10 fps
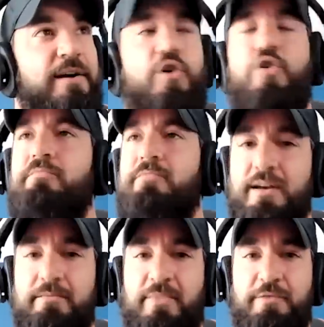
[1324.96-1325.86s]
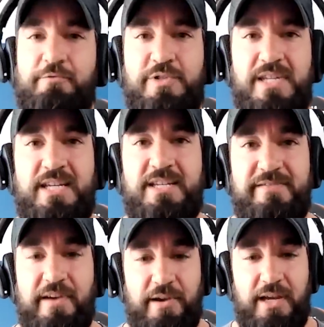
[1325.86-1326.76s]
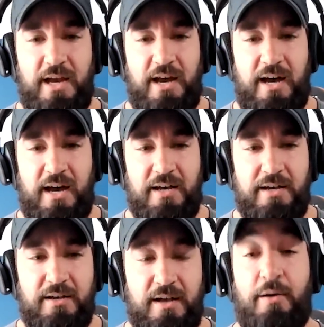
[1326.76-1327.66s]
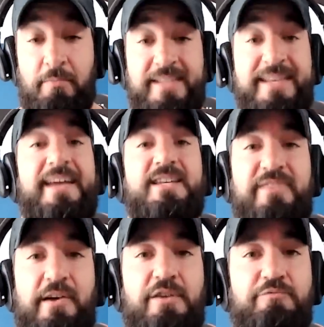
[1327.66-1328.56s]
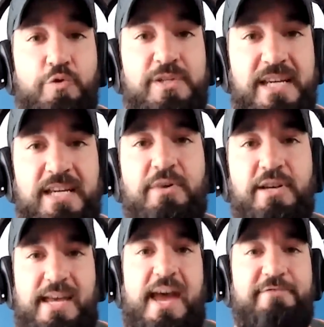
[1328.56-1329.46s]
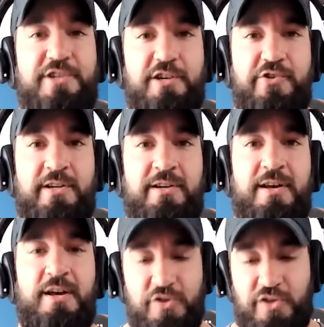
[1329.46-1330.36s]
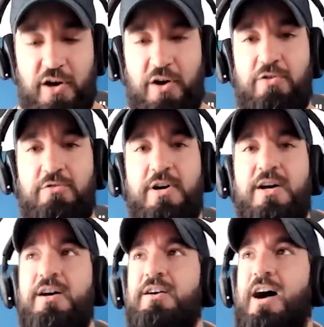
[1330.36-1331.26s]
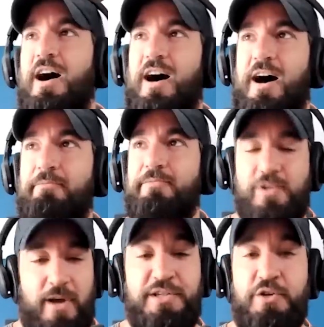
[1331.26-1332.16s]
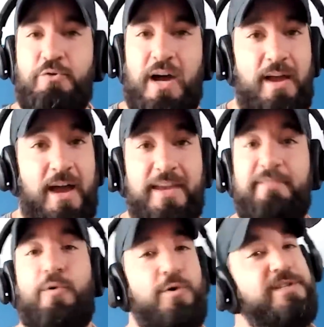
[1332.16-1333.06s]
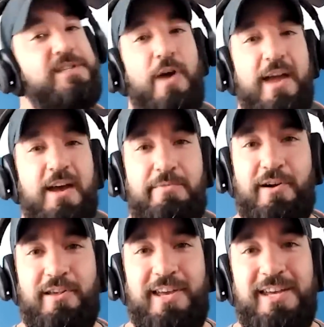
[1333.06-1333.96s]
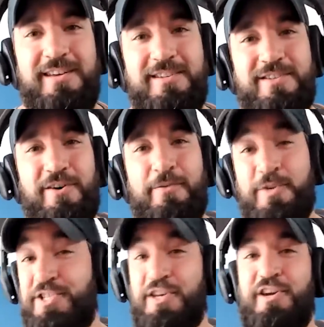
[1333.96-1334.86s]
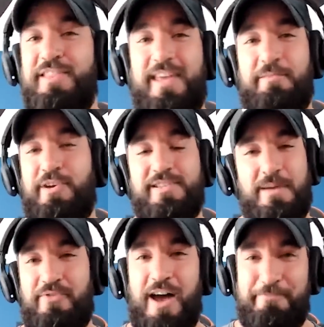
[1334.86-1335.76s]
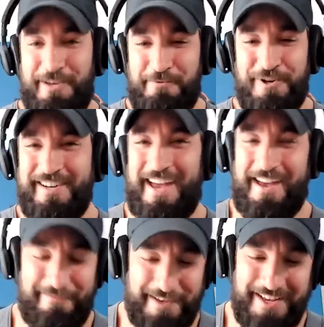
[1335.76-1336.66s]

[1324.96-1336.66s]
home, my my routine is very uh, uh my day is very routine because I have children. So mm. Um, so I do, I, I, get forced to wake up early. So, which is a good thing because I probably wouldn't have.